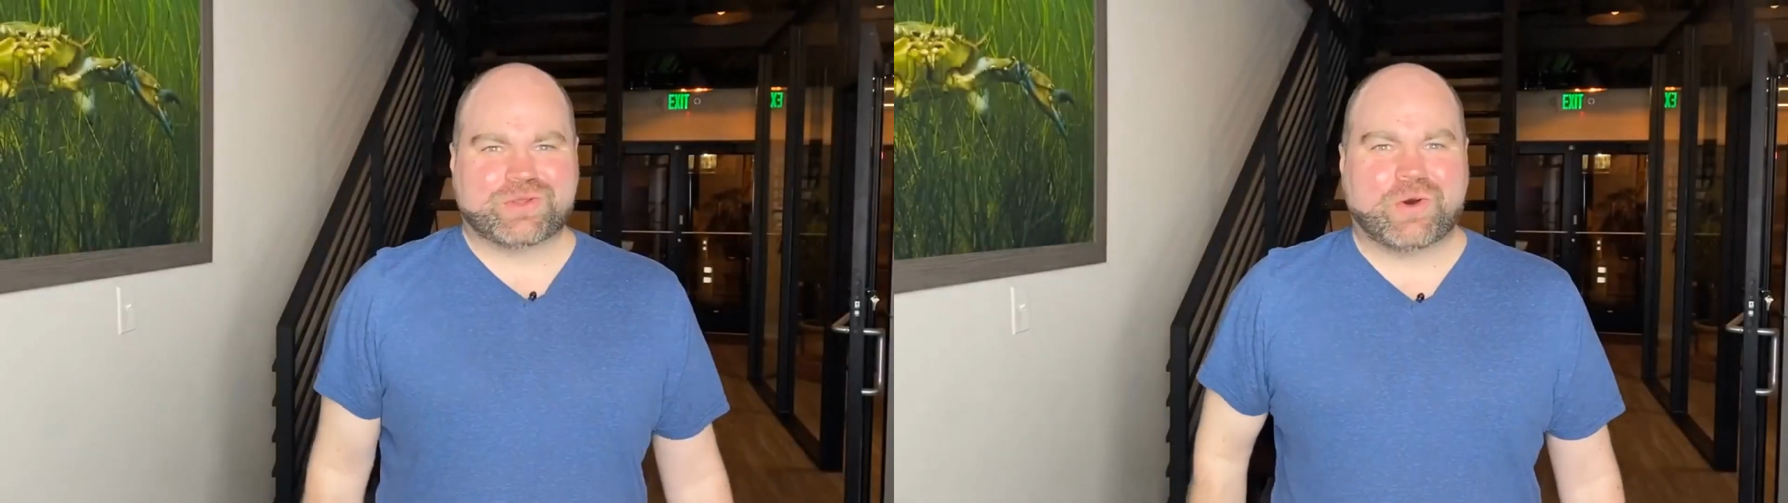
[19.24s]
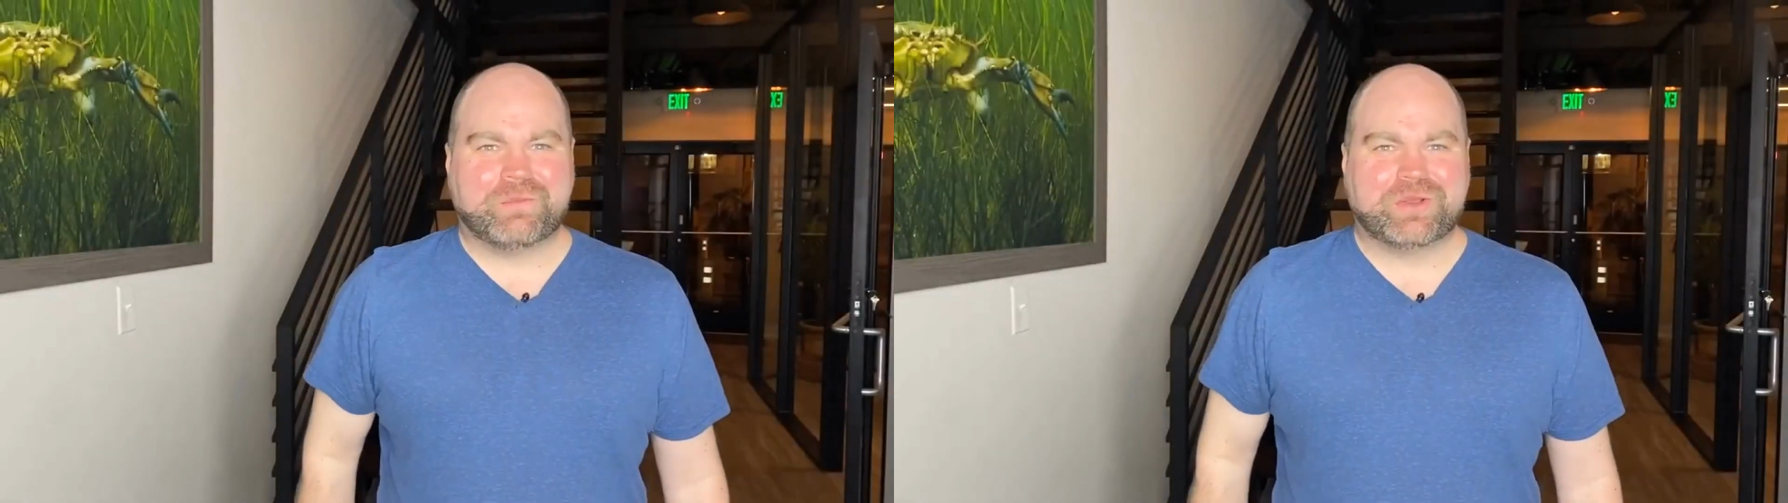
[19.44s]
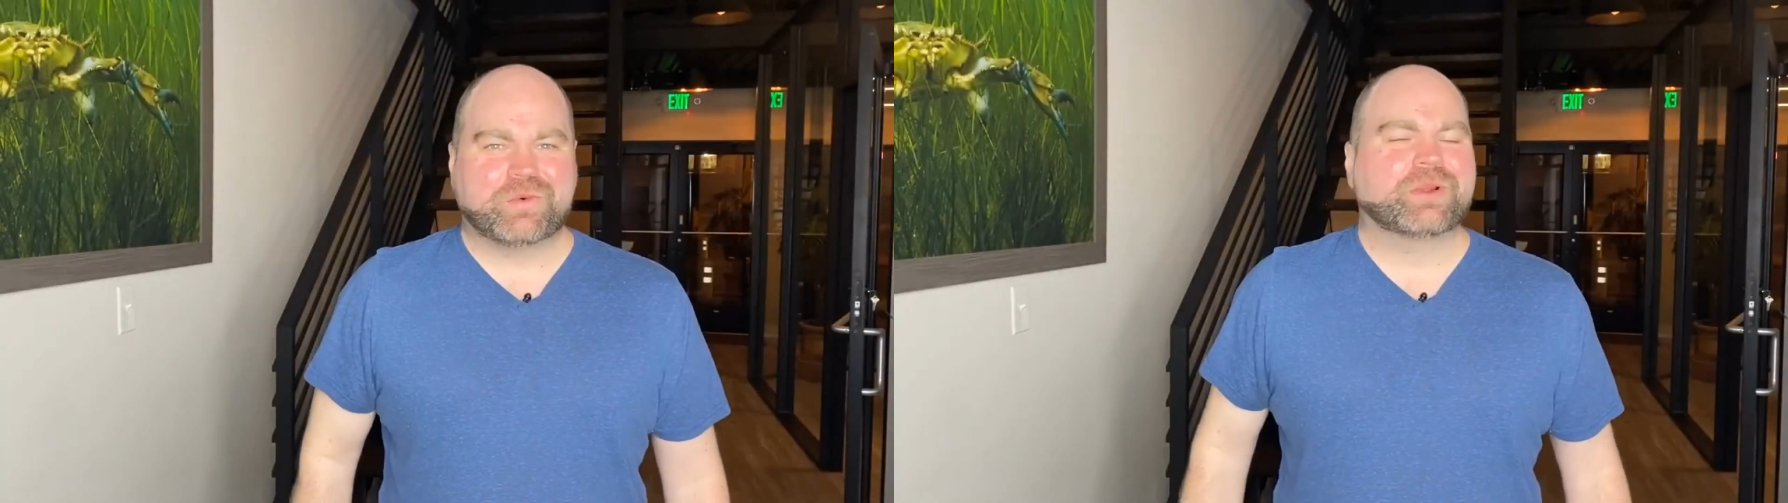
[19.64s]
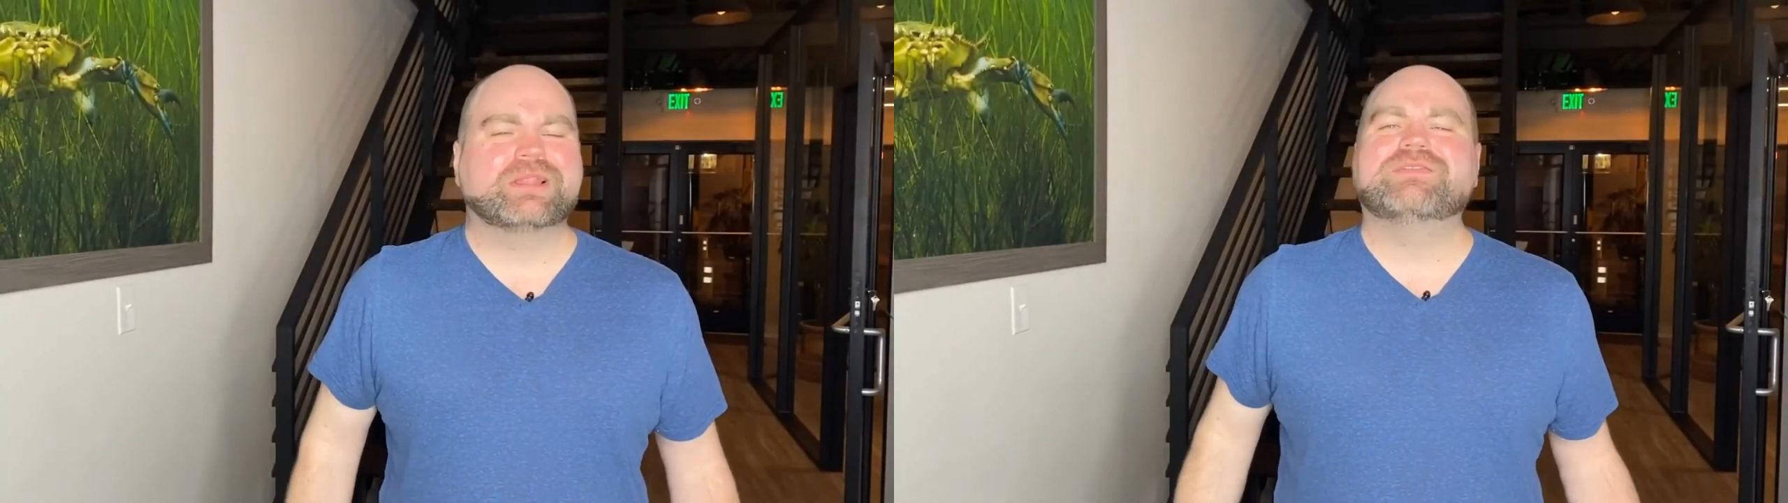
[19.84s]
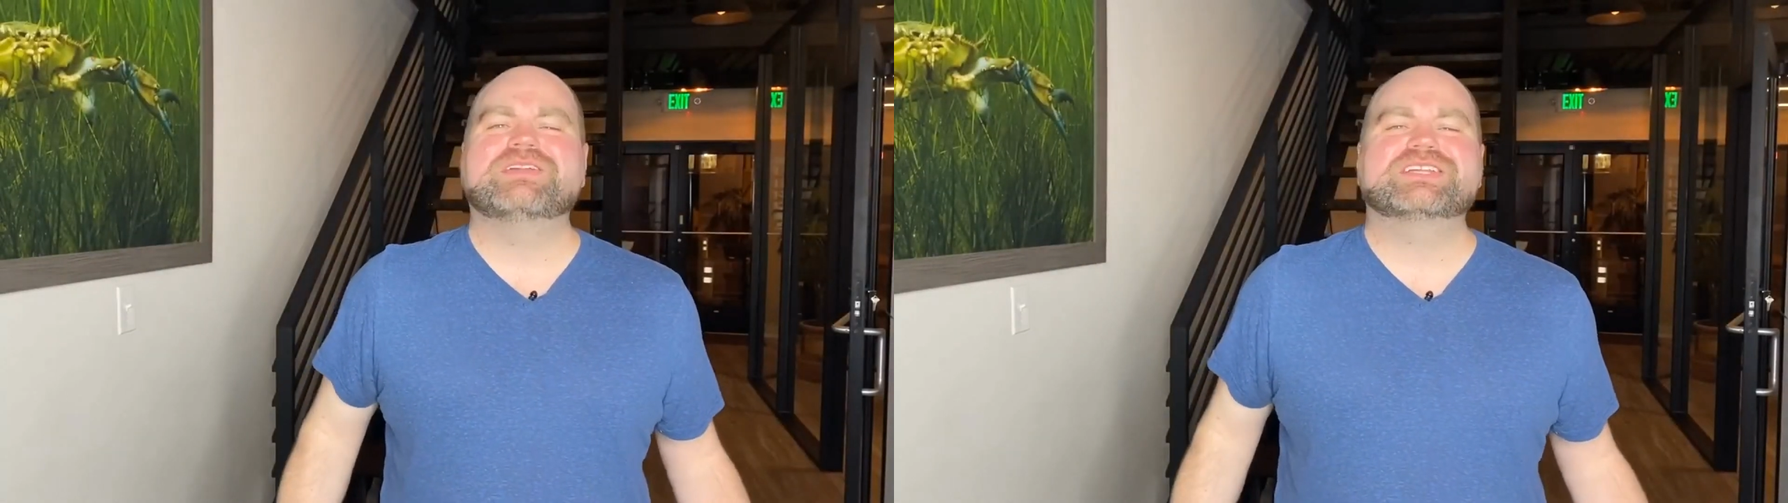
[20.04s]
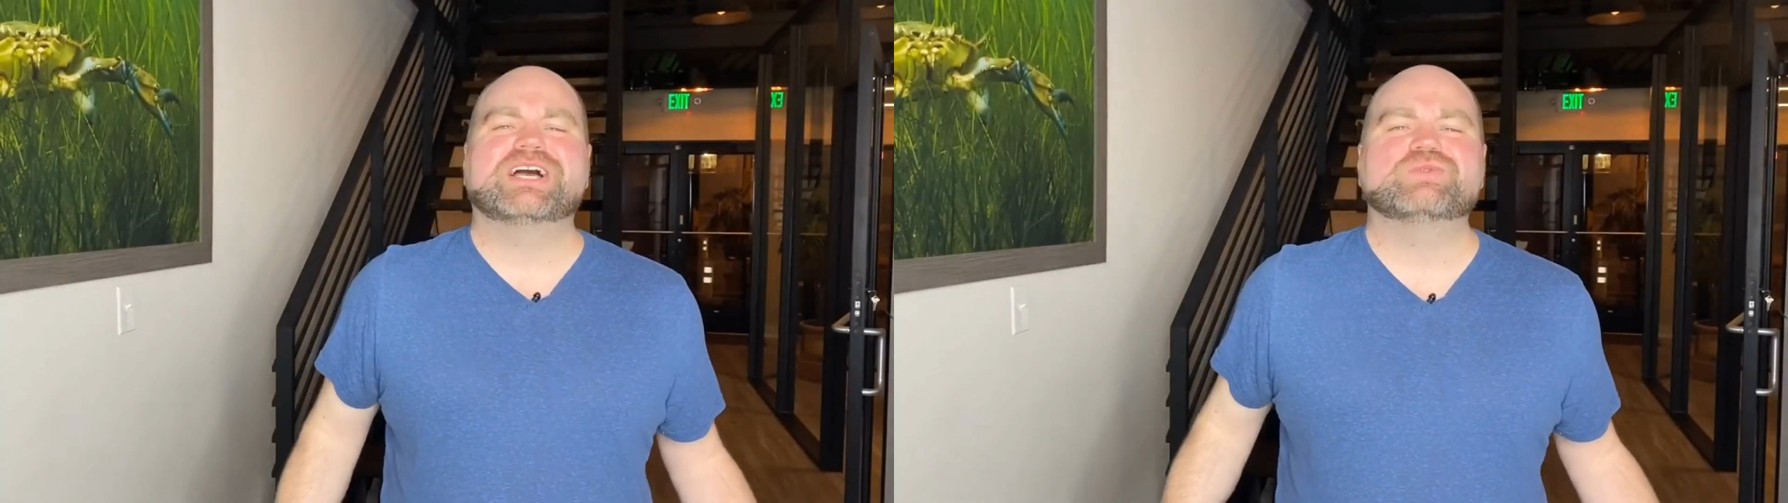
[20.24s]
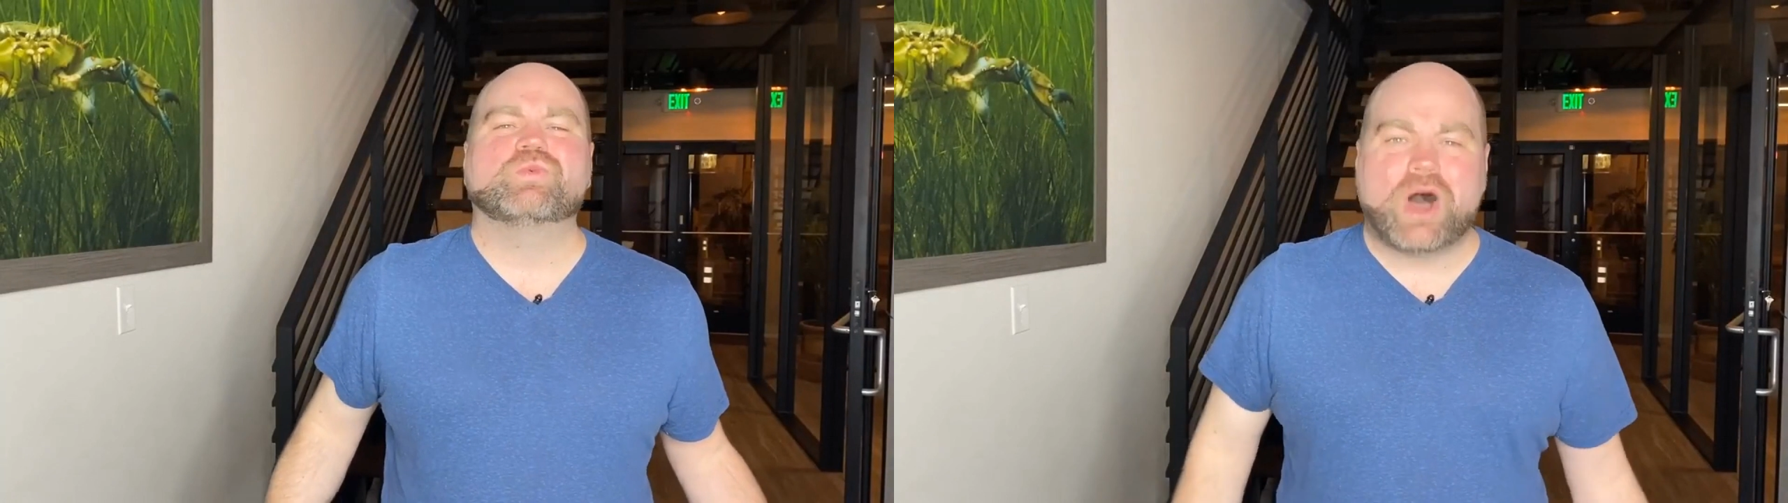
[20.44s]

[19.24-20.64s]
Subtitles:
with Coleman, where we love to discuss